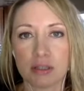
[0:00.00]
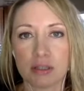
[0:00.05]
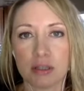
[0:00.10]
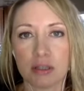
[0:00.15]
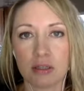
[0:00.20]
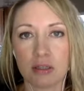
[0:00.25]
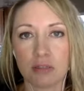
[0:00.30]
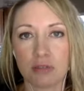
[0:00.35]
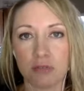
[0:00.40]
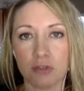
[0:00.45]

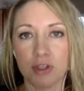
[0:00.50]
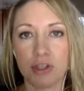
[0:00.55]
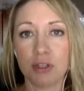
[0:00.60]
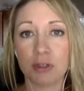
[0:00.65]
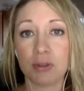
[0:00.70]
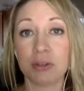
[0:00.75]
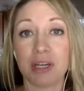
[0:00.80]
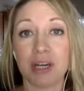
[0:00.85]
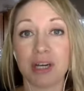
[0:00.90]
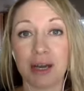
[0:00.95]
And for
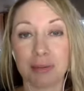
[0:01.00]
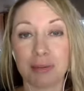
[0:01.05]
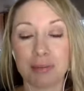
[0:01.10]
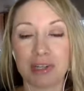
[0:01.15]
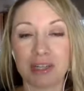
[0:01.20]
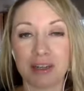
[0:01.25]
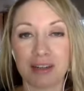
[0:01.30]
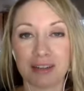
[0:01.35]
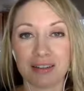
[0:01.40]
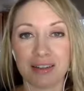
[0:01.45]
you, it
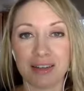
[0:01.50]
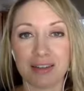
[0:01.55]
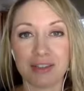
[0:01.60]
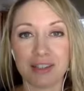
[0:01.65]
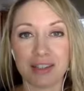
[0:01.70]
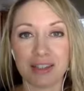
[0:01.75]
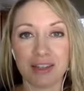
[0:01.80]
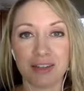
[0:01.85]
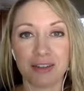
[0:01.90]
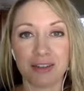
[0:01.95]
happened at
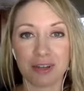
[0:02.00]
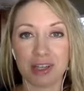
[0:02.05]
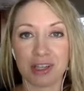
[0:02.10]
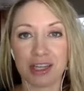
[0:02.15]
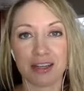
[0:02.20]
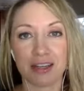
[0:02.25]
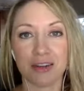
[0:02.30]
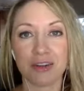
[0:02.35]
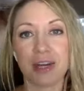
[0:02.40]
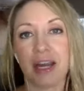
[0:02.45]
11 that you were
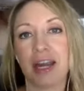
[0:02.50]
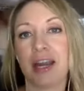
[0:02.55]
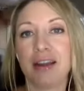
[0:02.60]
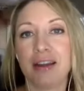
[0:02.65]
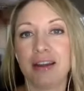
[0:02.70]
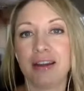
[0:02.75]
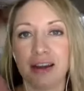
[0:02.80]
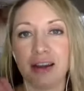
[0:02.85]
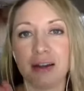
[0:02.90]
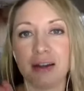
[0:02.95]
like,
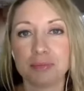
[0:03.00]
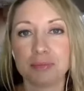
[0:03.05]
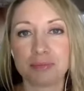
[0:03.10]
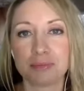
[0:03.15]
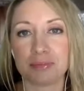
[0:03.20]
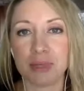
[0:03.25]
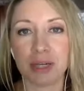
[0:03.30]
okay, I'm,